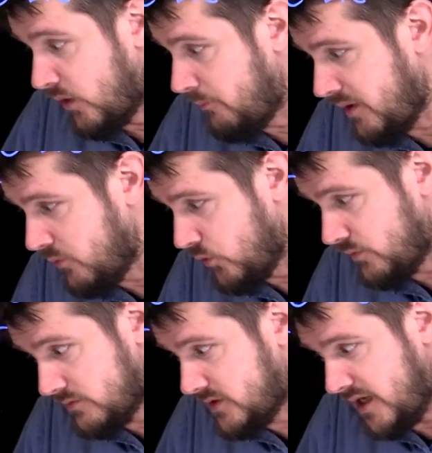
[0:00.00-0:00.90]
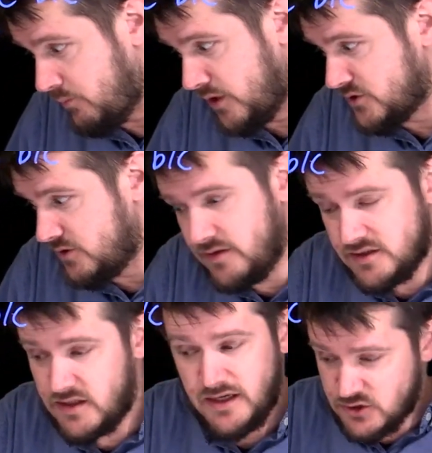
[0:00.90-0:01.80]
people take pleasure in things
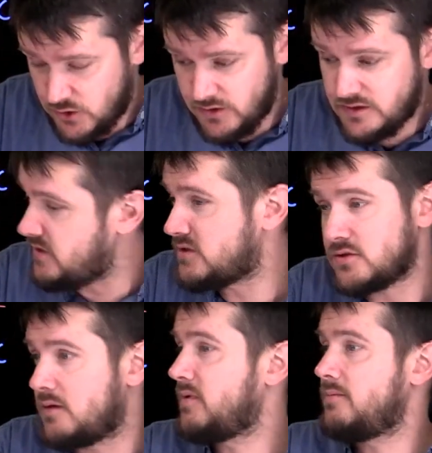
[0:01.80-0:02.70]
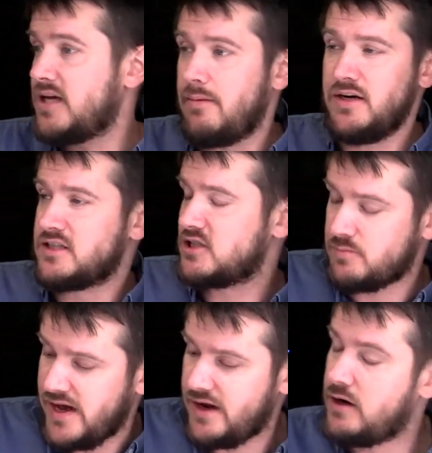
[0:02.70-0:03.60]
that they shouldn't, and so sometimes happiness is
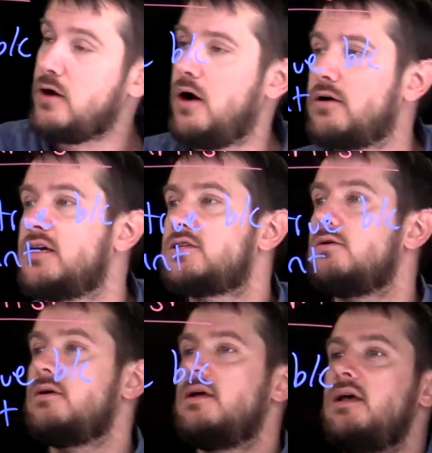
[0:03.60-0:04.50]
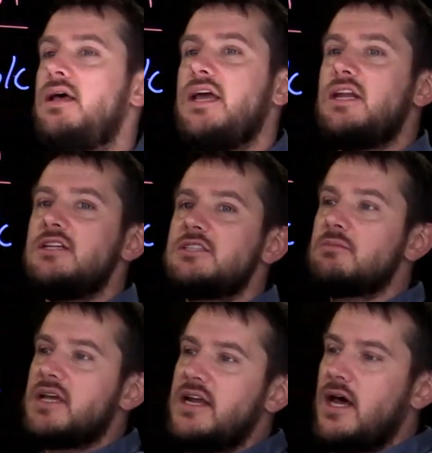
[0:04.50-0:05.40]
bad. Okay, so hedonism
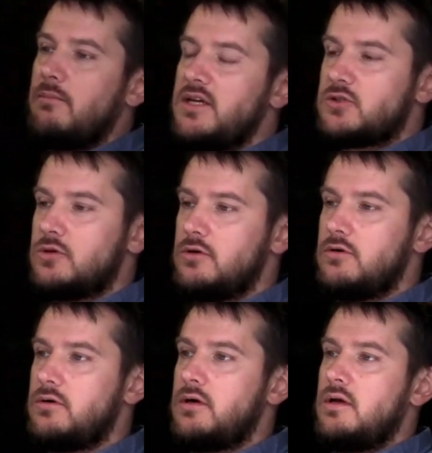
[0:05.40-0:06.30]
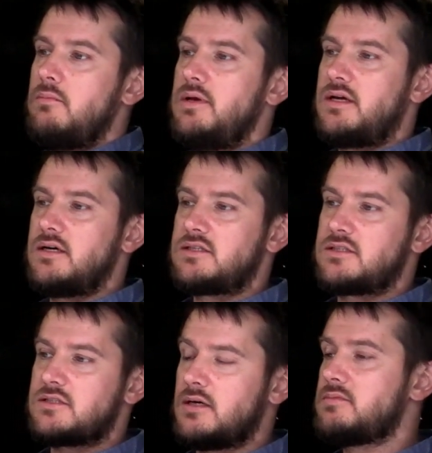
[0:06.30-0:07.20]
cannot be true because
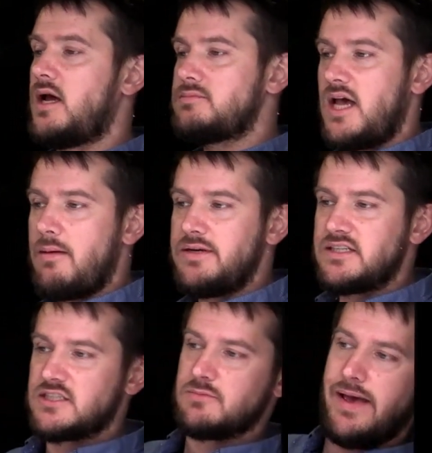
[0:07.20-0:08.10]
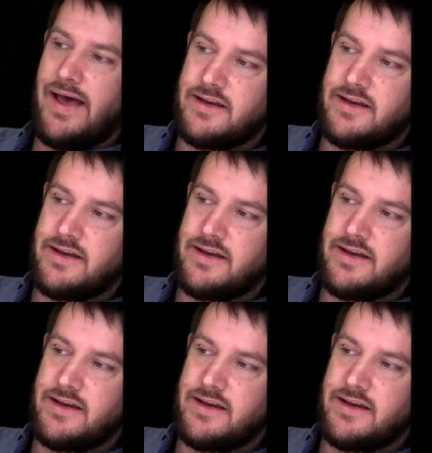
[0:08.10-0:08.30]
sometimes happiness is bad and